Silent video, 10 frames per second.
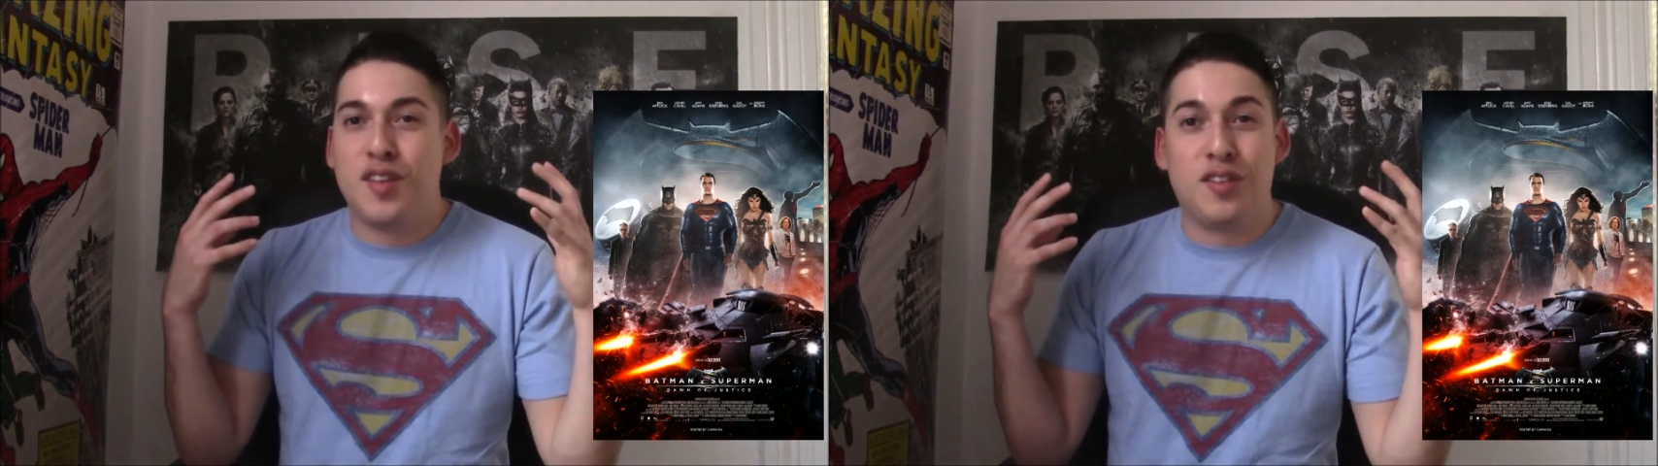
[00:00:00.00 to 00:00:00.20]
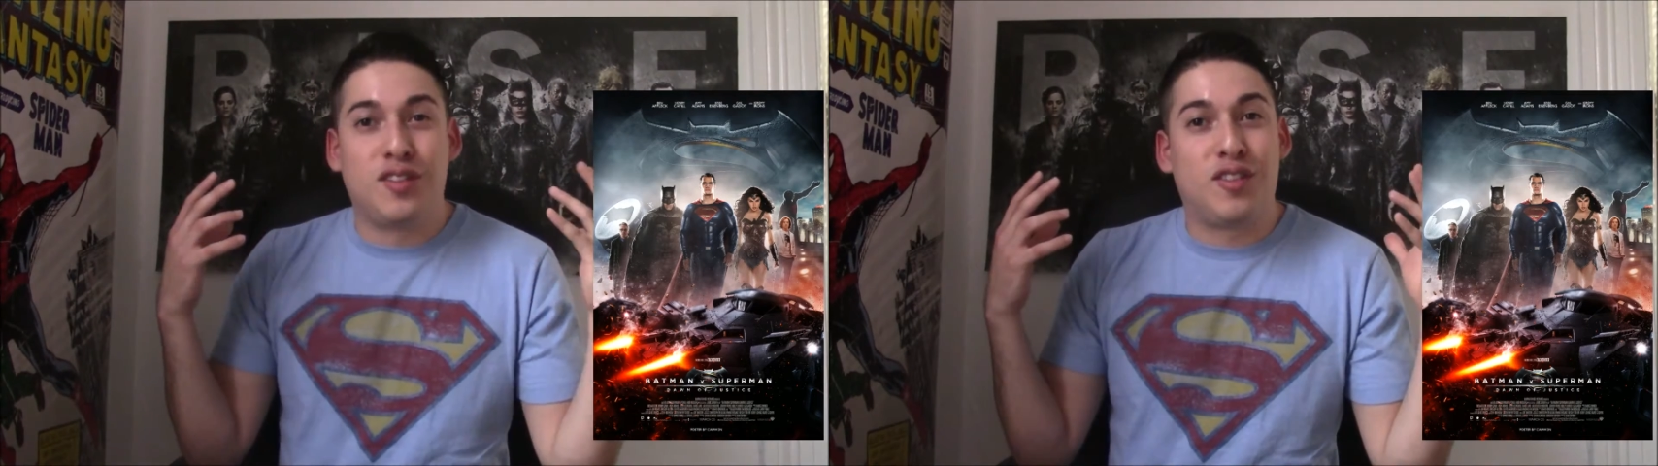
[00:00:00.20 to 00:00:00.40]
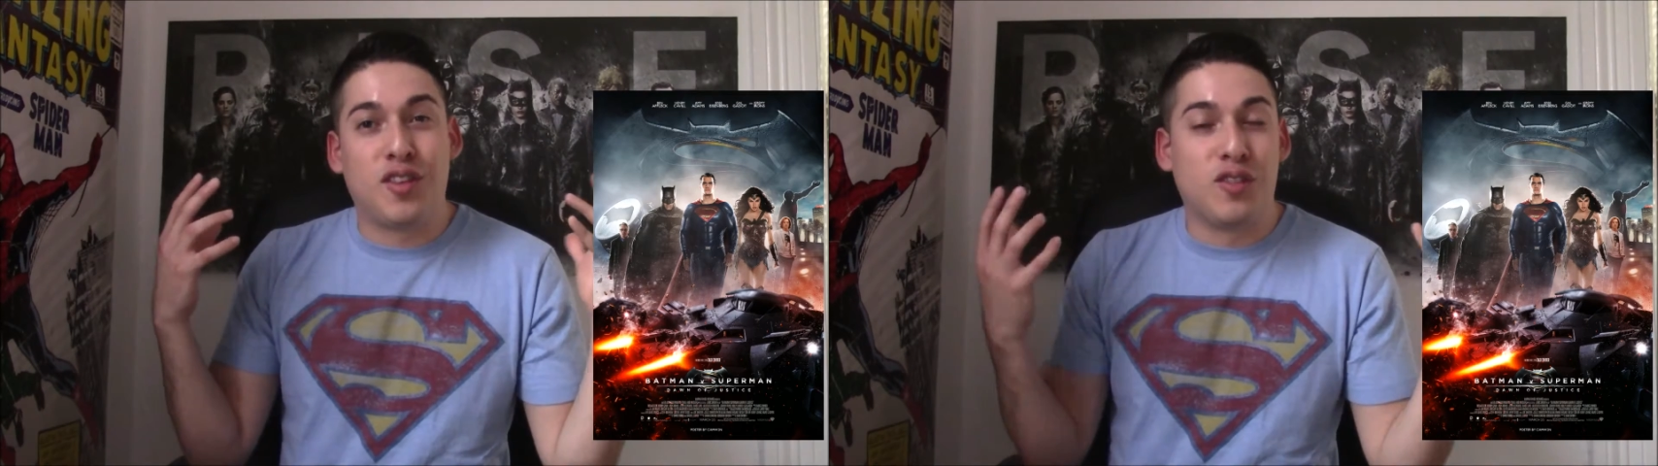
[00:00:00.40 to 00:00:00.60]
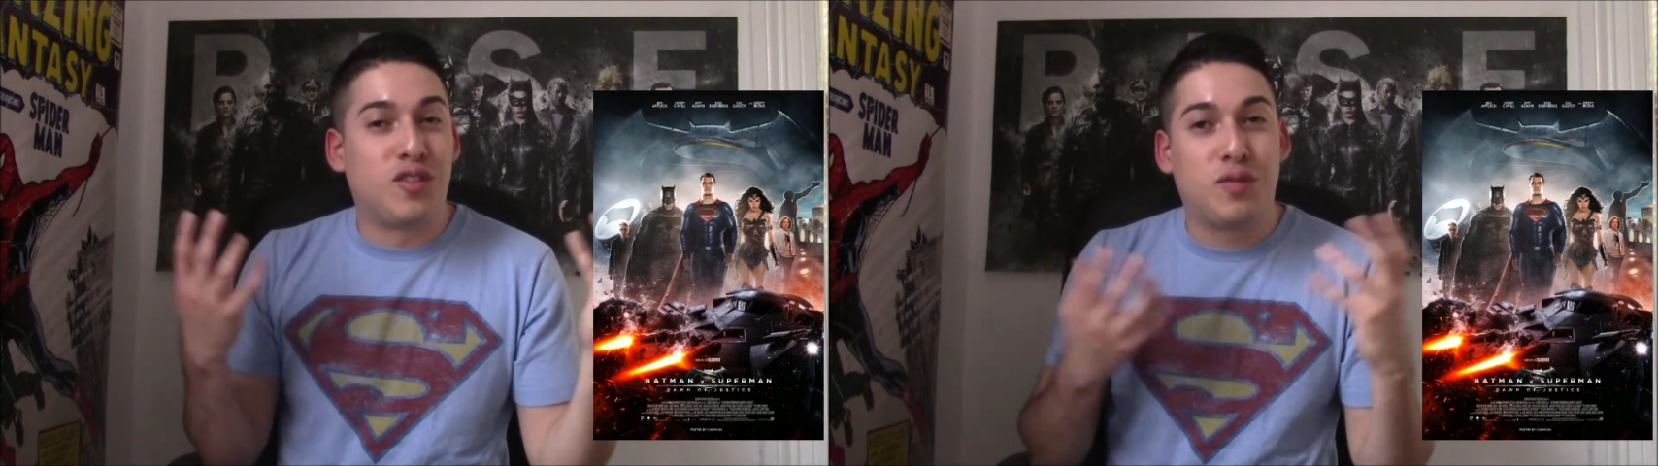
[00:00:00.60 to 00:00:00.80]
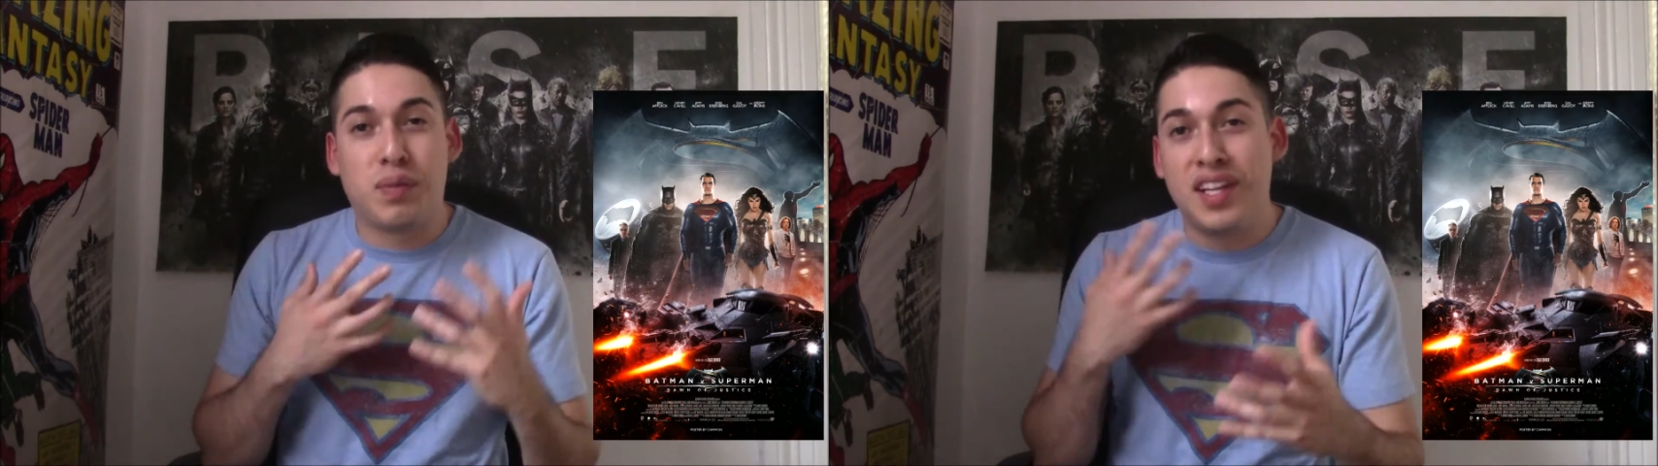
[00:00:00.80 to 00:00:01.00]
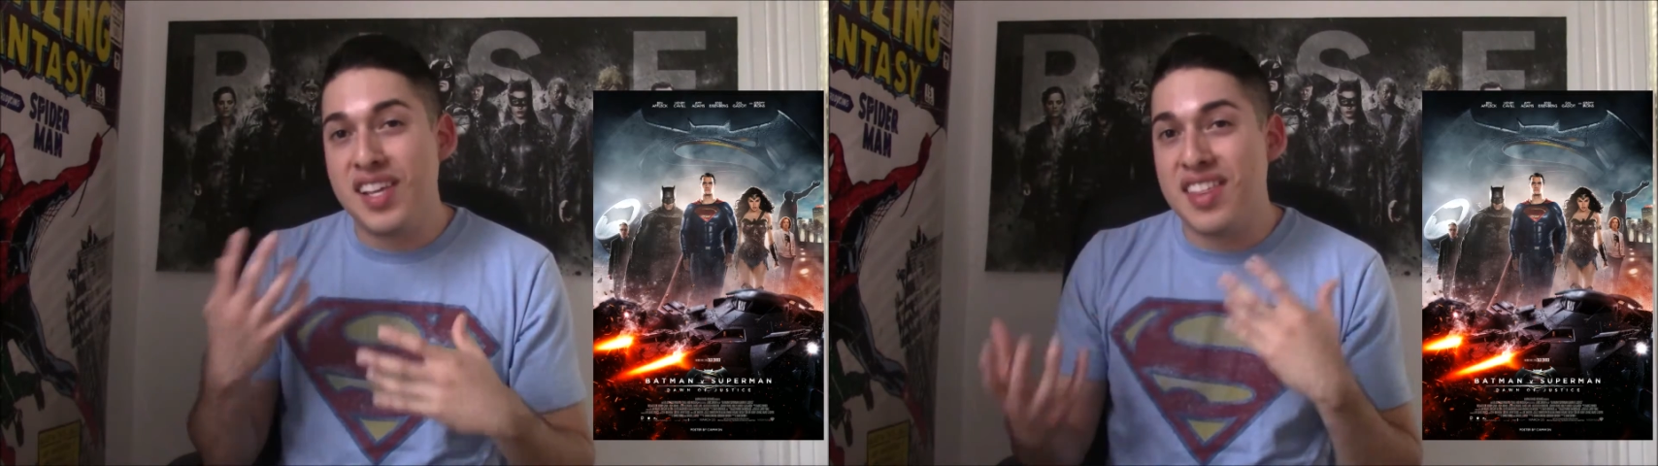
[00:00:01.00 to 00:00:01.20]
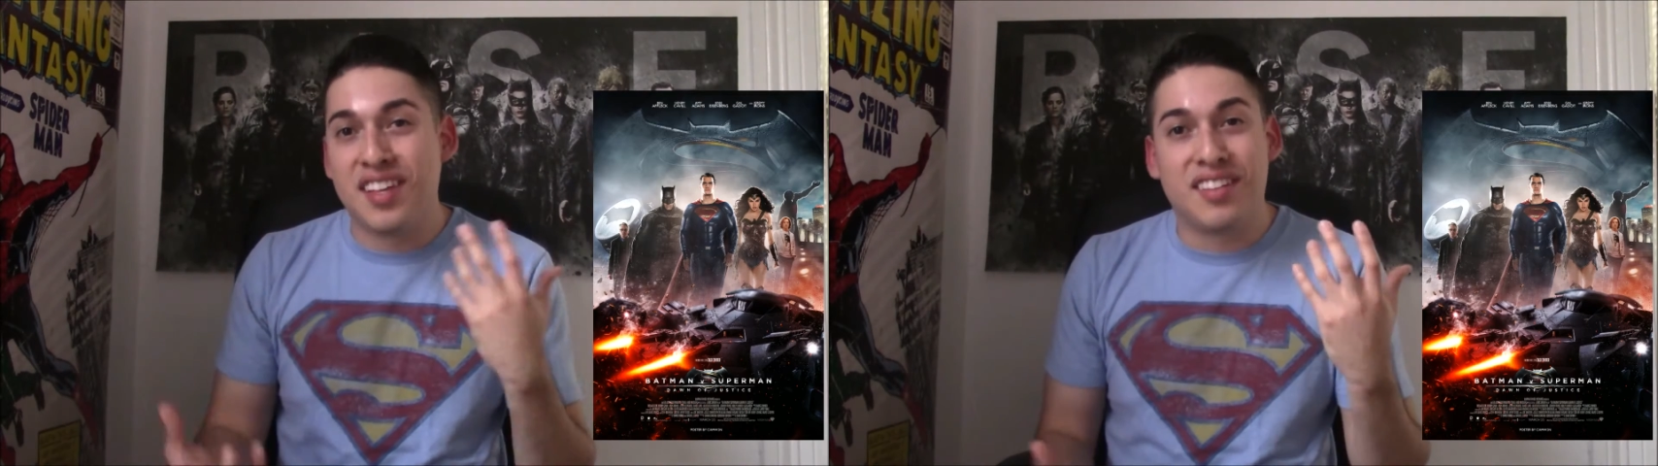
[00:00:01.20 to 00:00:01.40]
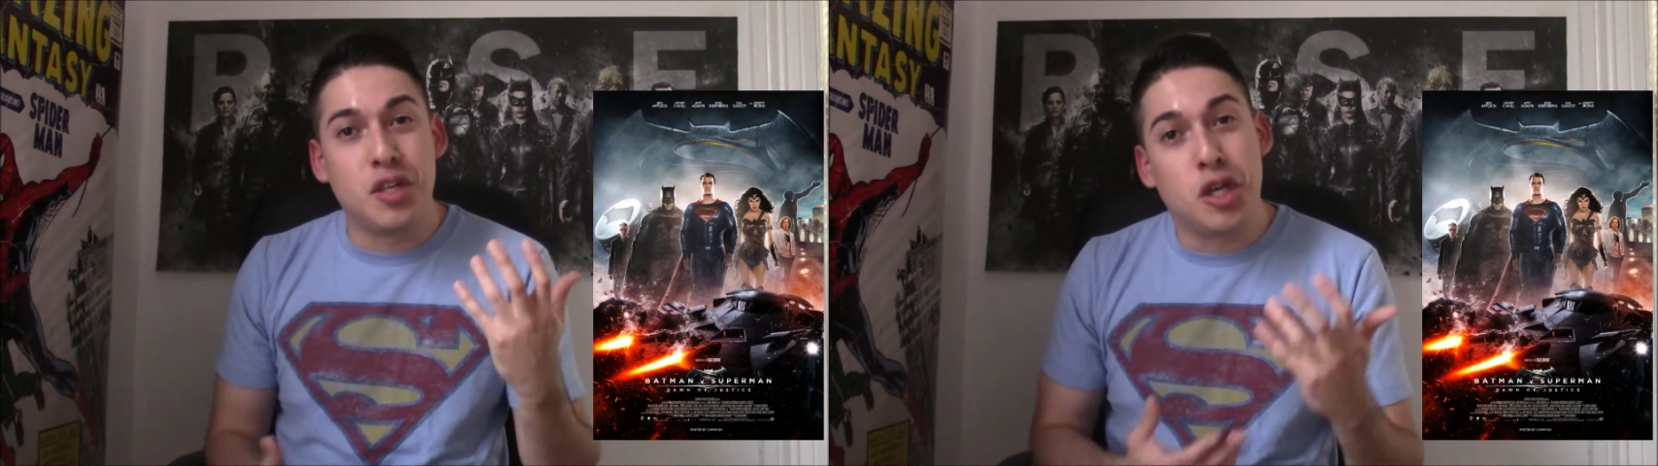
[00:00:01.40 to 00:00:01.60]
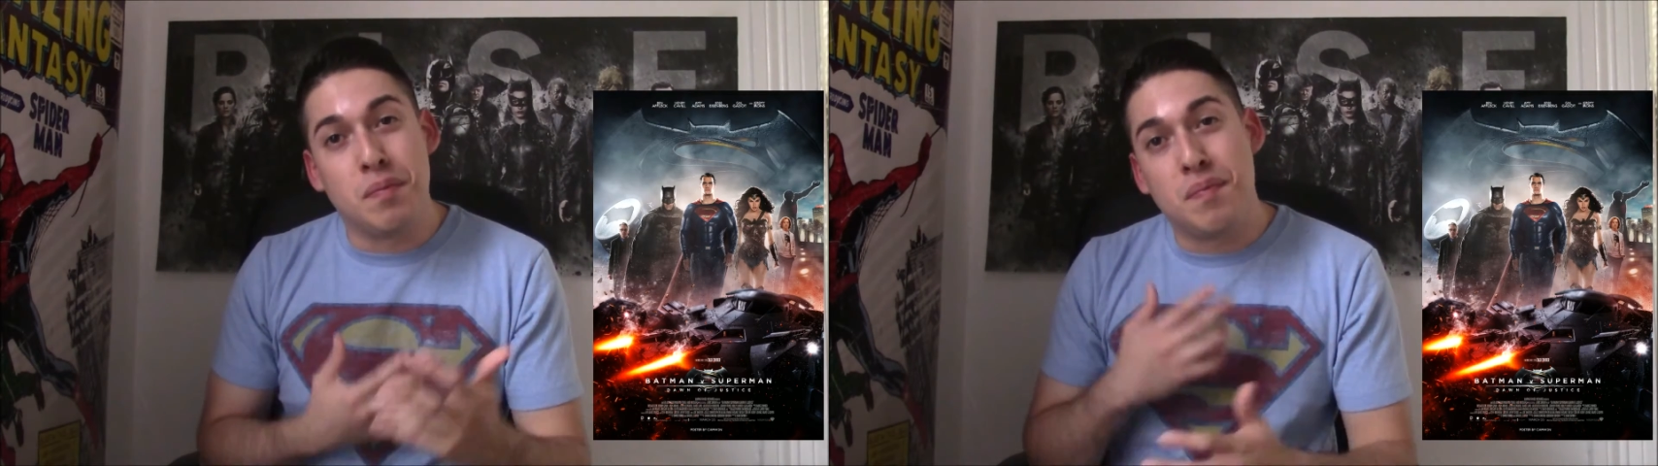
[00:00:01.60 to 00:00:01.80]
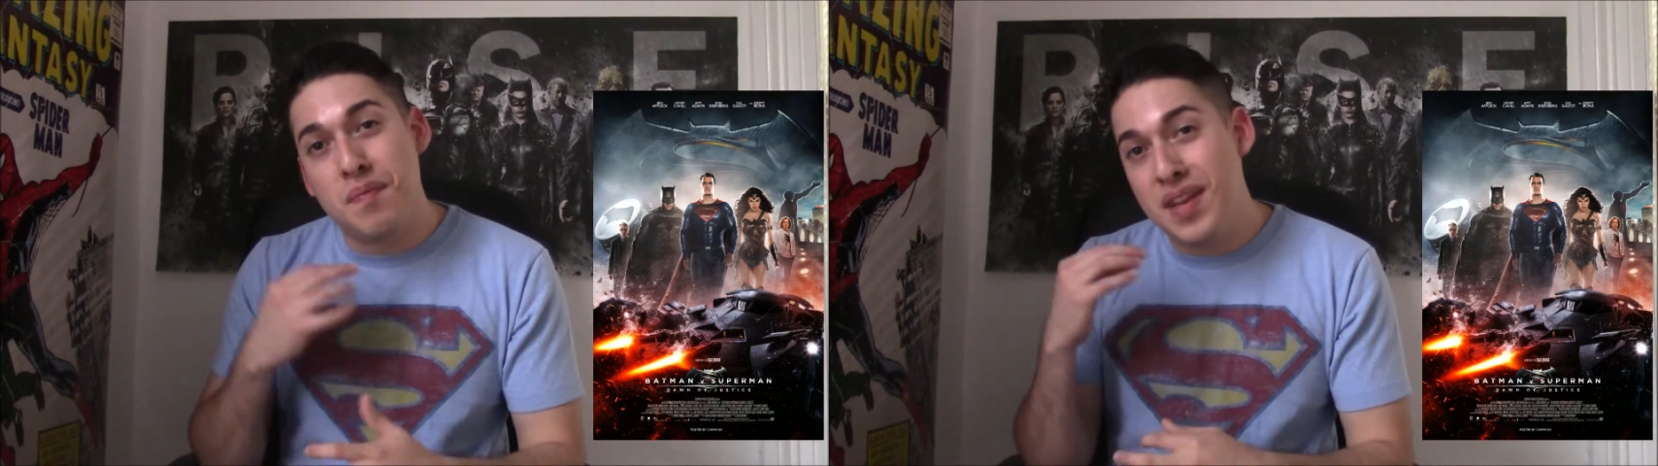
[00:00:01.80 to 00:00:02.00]
There's plenty of things that you
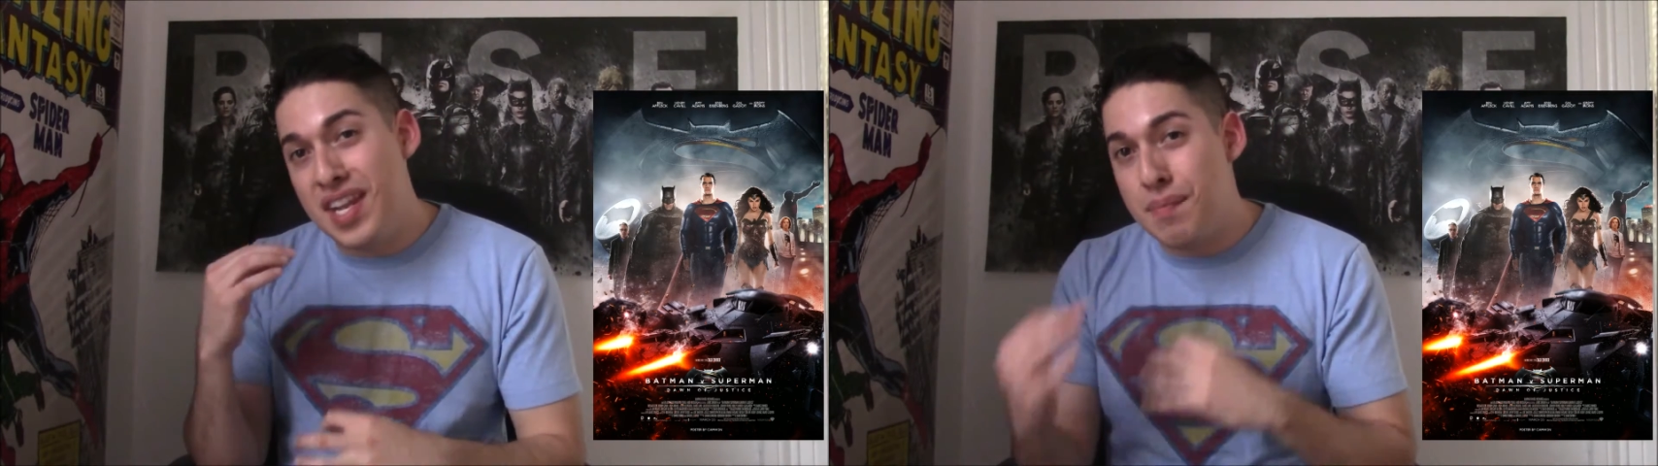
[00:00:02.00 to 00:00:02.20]
can